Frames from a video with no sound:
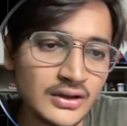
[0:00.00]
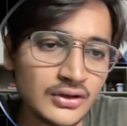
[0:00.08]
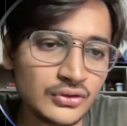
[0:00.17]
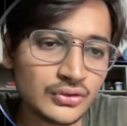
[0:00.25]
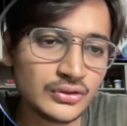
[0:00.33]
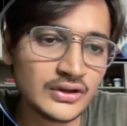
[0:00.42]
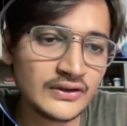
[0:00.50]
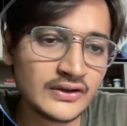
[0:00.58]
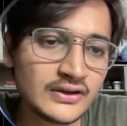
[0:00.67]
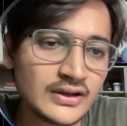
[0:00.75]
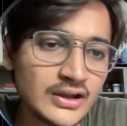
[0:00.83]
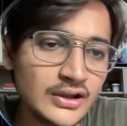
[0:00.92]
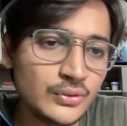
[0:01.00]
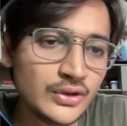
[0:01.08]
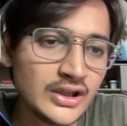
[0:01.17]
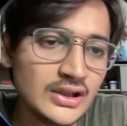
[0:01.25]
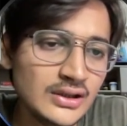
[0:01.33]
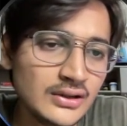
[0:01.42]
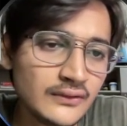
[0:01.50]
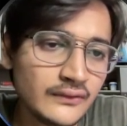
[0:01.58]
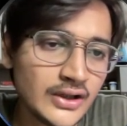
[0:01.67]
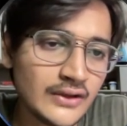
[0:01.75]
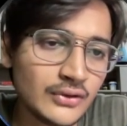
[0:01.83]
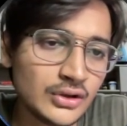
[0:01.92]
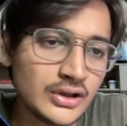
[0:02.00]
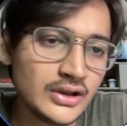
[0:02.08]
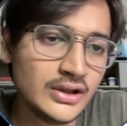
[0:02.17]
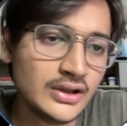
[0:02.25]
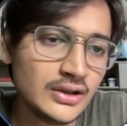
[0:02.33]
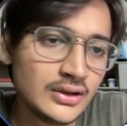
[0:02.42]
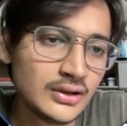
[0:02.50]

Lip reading: So this is a new tail. We have already